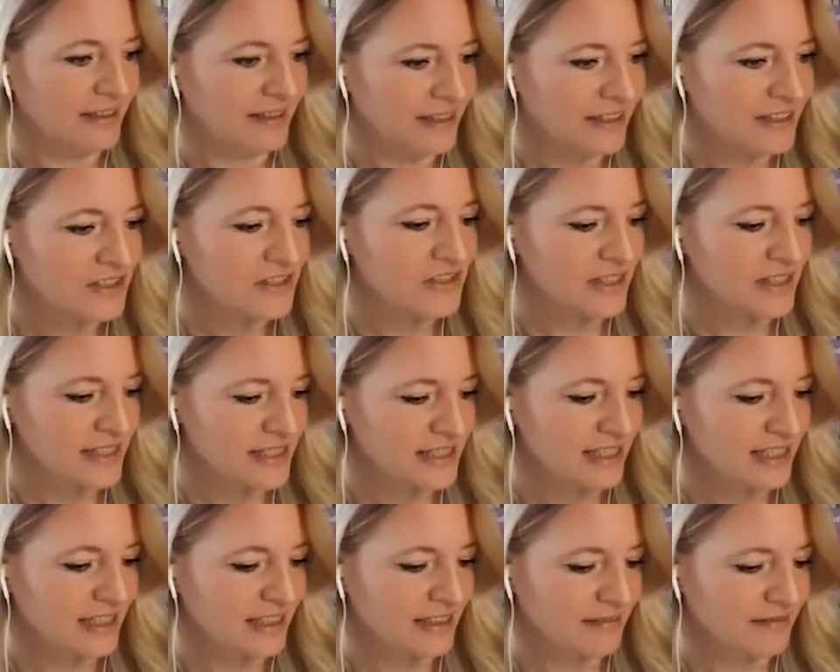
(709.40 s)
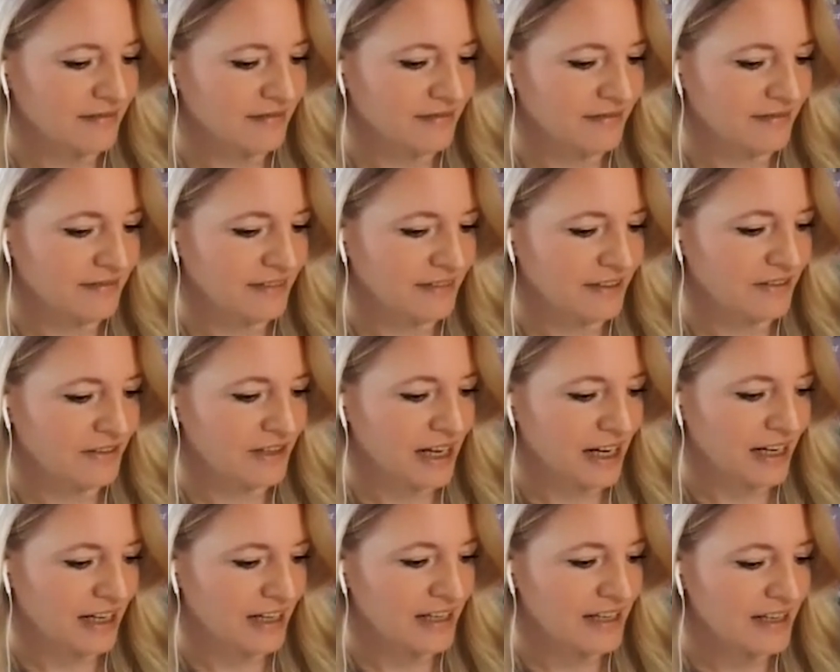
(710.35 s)
Interesting.
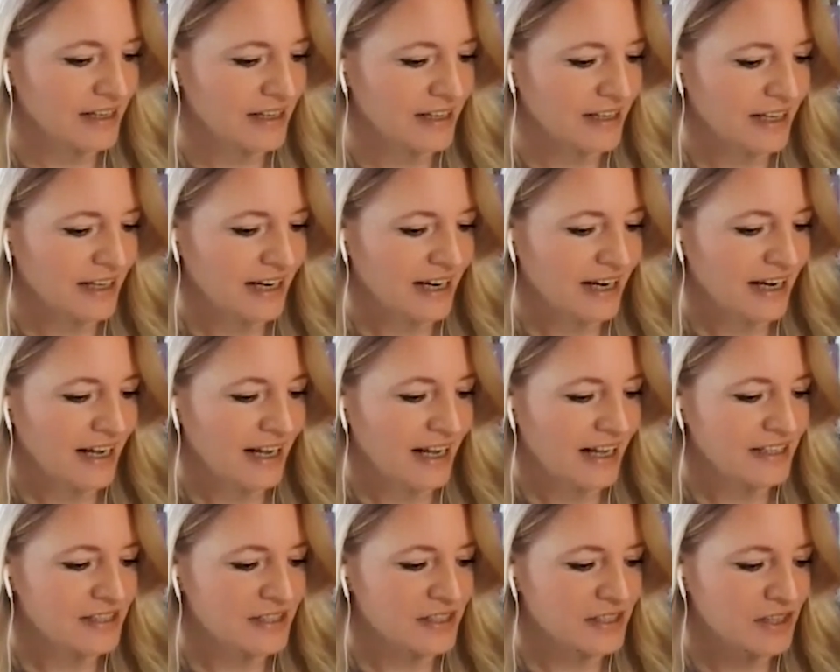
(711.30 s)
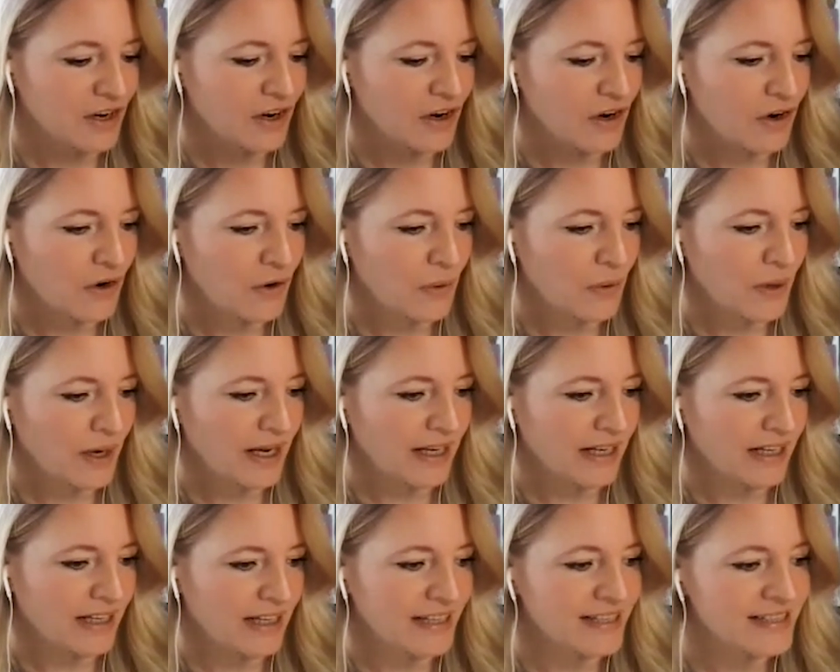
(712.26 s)
Okay. So,
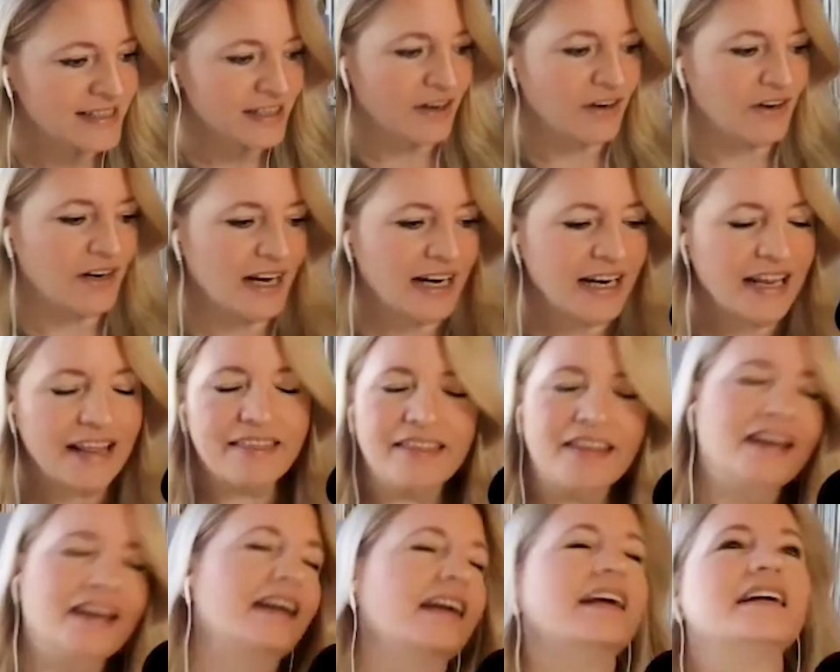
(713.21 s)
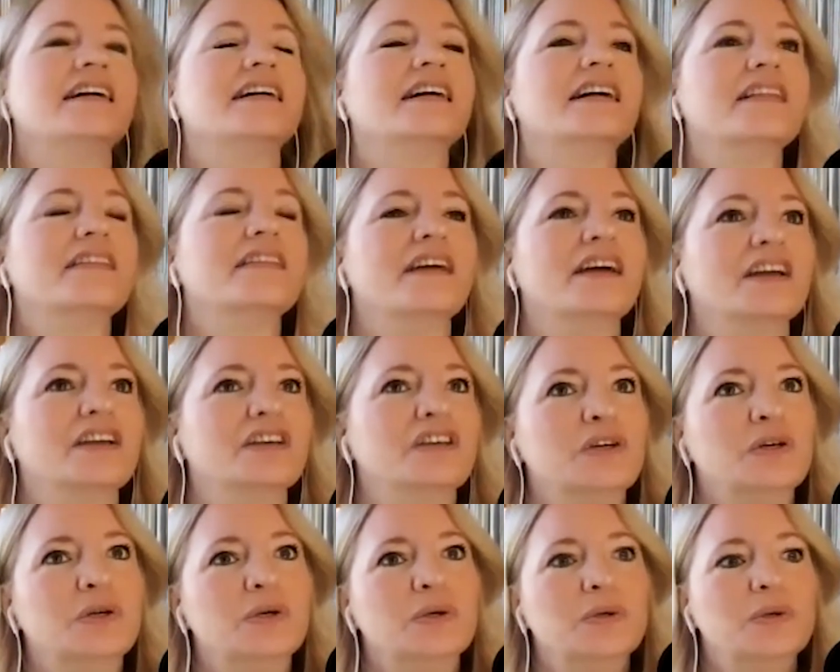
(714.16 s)
is there anything that
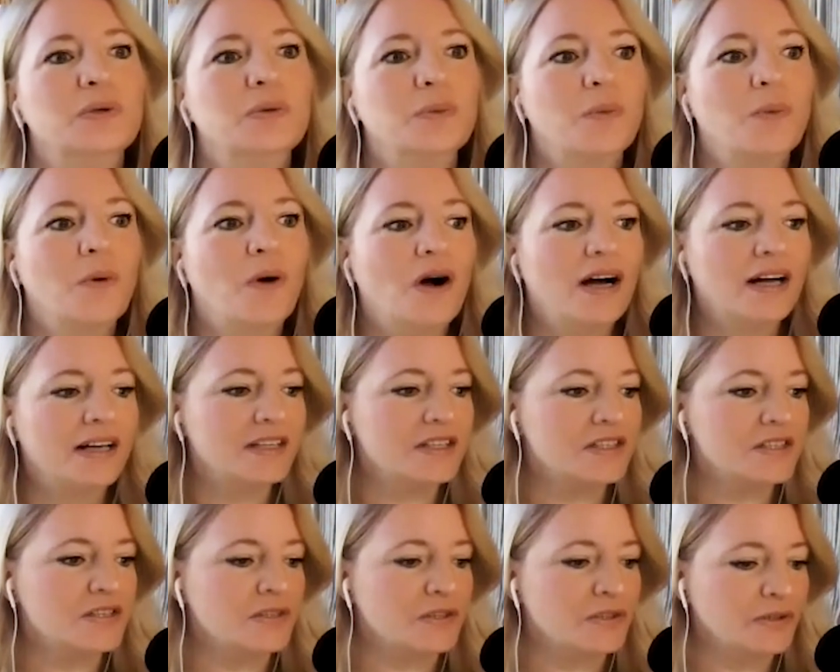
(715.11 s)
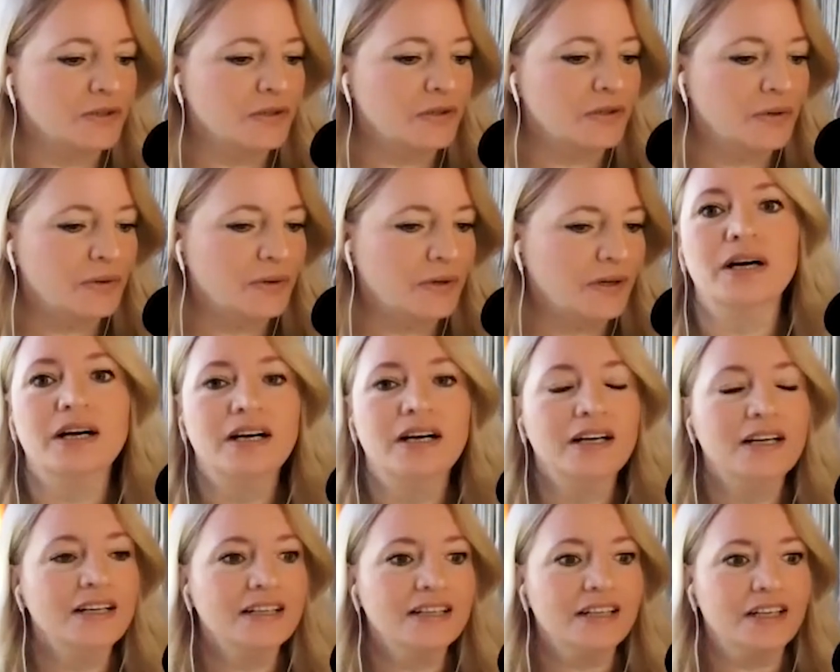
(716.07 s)
you want to,
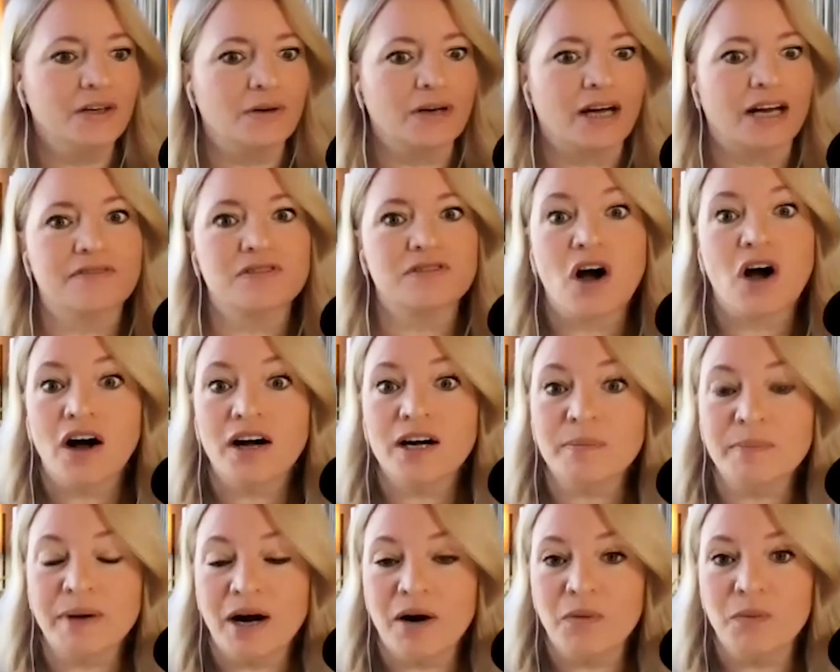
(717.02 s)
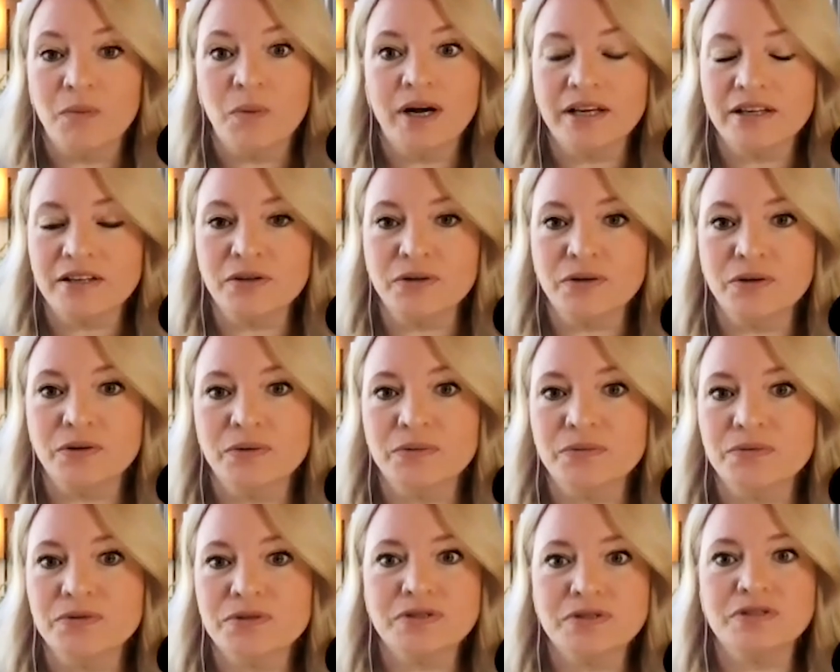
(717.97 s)
kind of talk about what
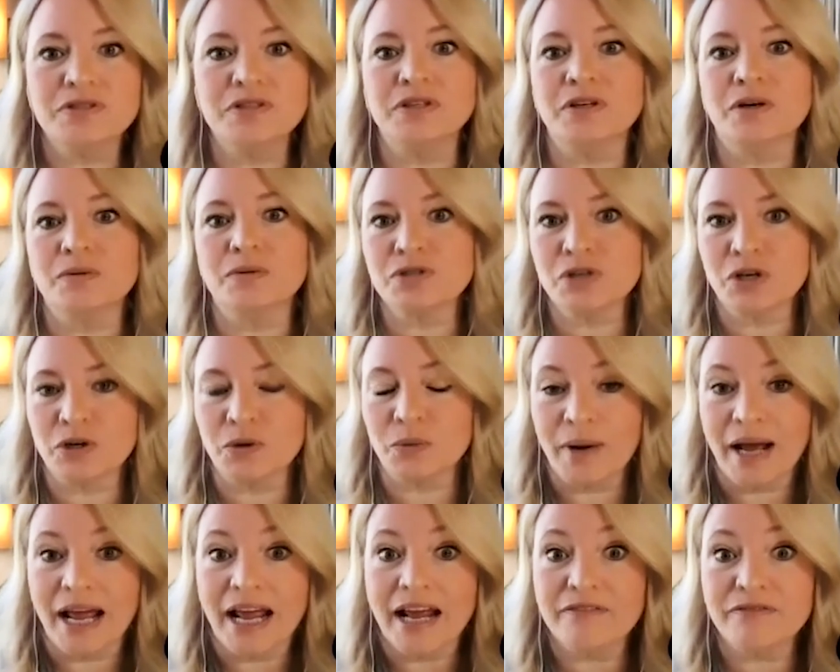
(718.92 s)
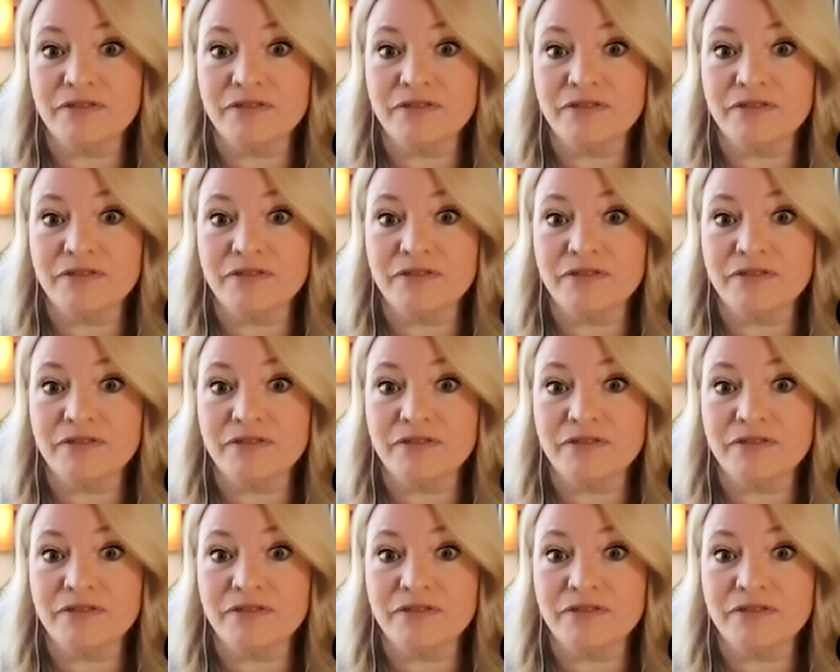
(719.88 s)
you took away